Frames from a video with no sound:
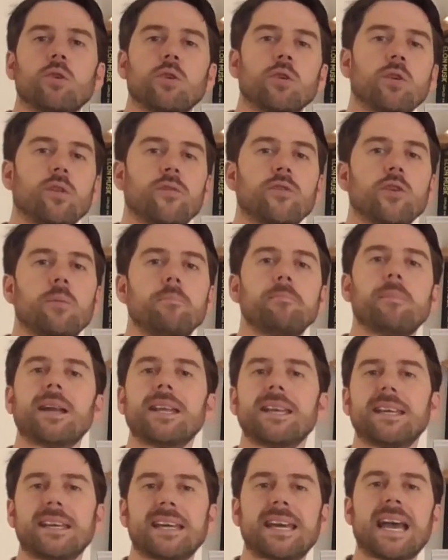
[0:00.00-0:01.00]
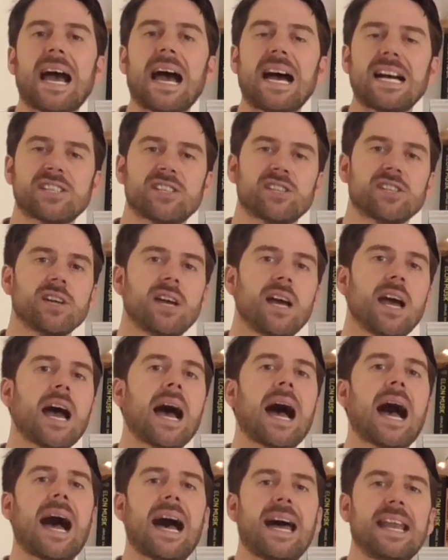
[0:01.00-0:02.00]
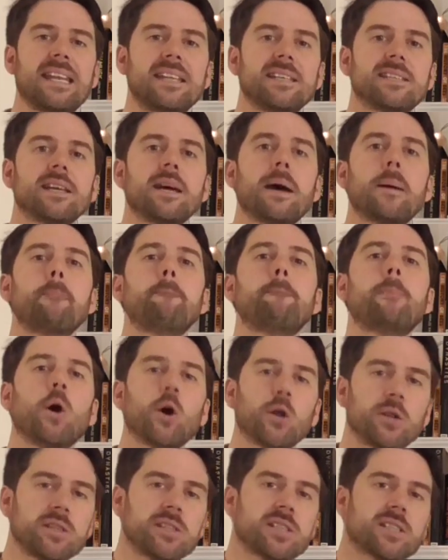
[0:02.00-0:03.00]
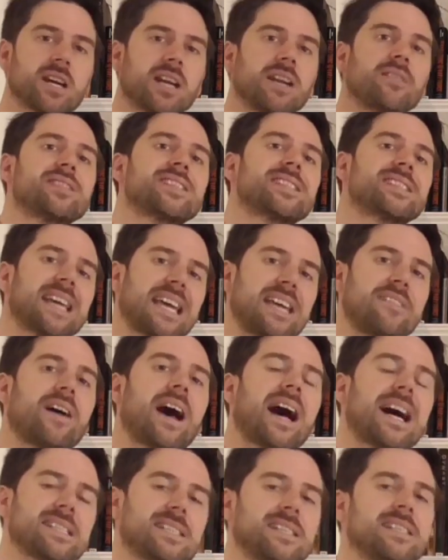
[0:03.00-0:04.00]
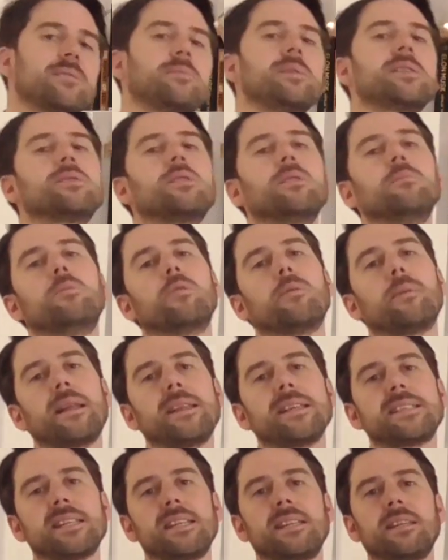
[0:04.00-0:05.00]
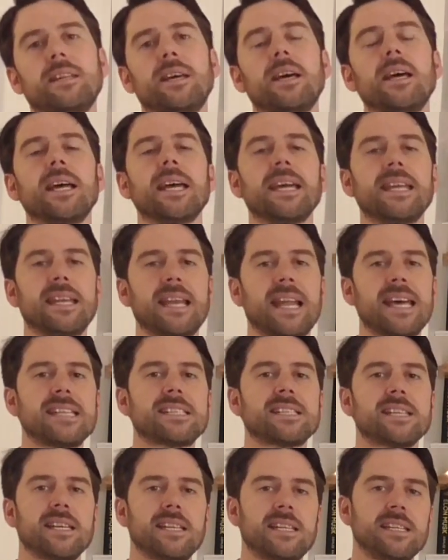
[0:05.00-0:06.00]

of your money in cash and bonds, kind of safer assets. And we talk more about this in later